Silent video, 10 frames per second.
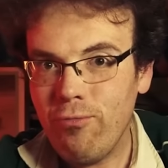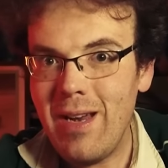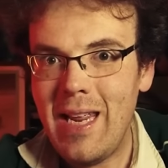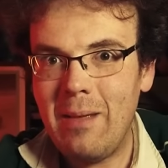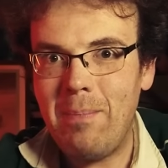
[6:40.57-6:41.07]

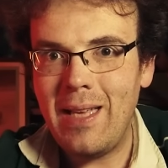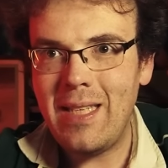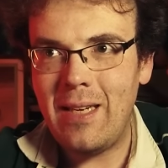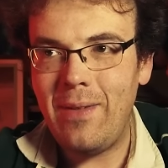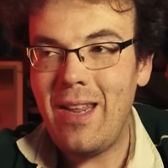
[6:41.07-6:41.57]
really
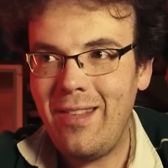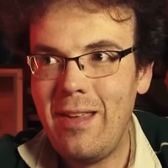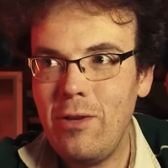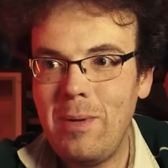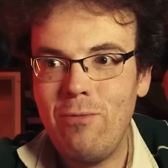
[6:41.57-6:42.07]
competitive and he
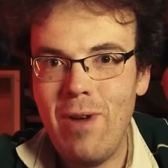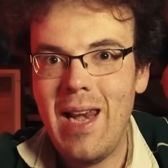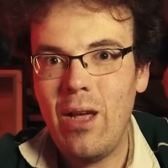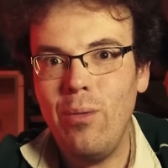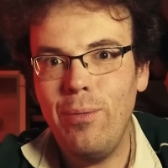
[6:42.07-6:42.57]
seemed to be
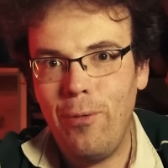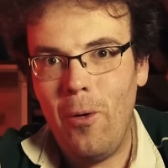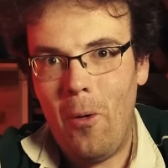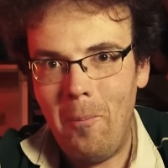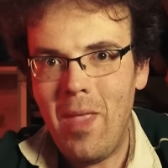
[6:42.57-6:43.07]
really on
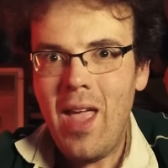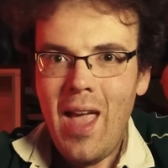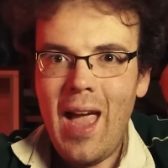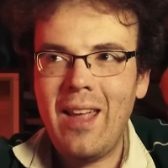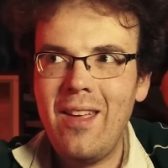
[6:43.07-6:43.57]
form.
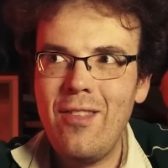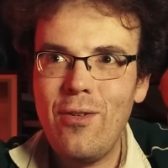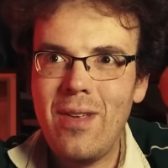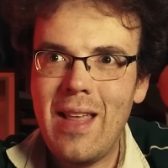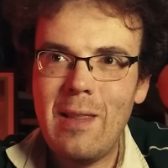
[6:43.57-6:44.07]
And
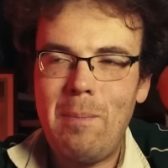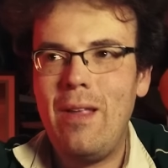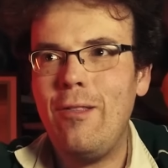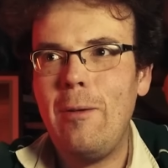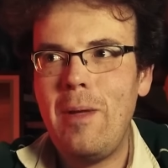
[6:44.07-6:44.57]
considering that the
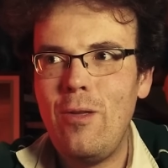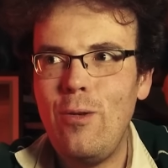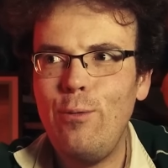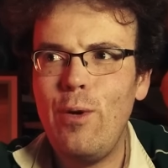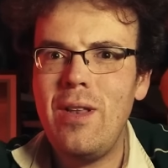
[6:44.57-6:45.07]
pit stop
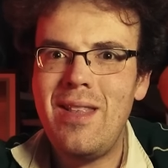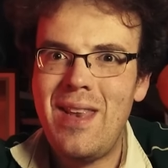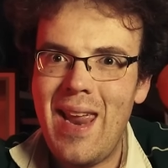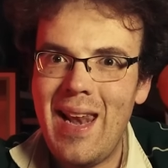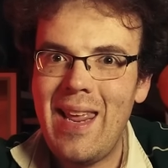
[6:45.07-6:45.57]
issues weren't
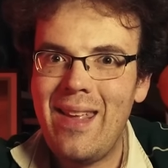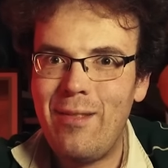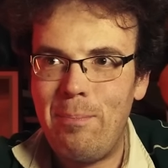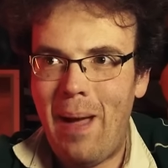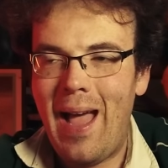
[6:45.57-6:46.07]
nearly
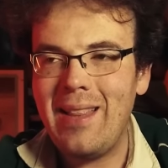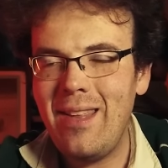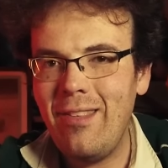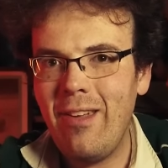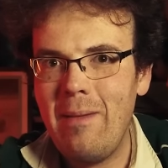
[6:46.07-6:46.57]
as bad
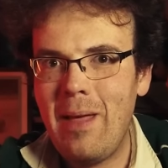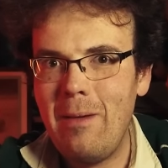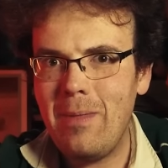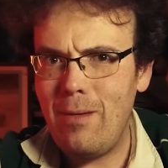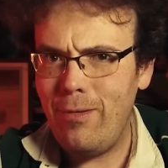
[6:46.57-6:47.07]
this time
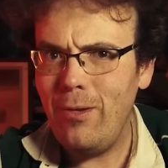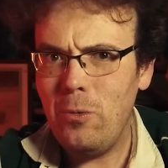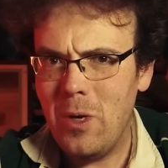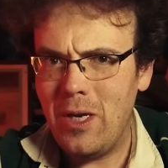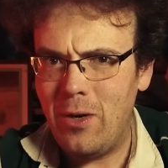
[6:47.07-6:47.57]
out, they
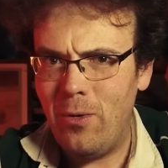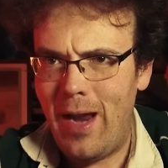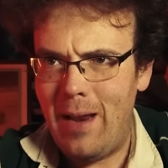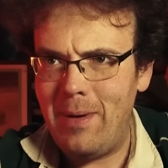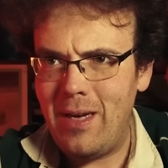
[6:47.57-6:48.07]
still weren't
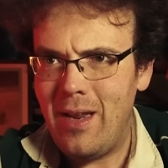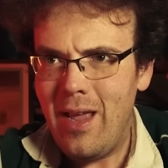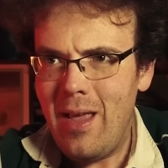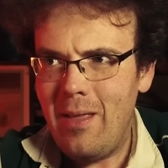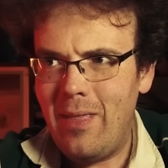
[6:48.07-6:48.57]
great. I mean,
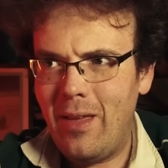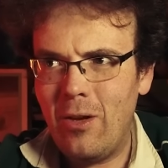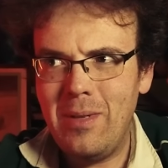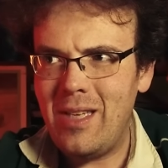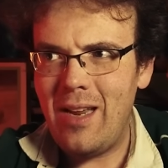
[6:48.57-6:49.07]
the
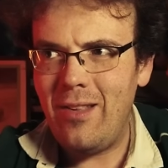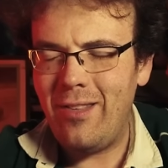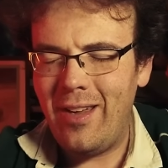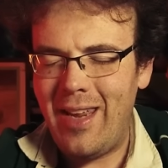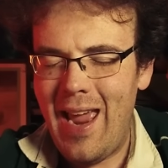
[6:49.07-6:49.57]

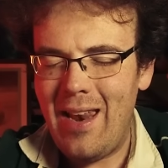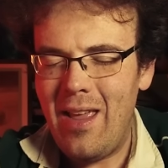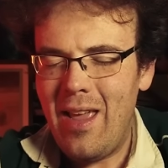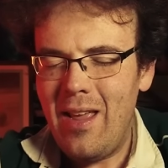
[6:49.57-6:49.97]
commentators, again,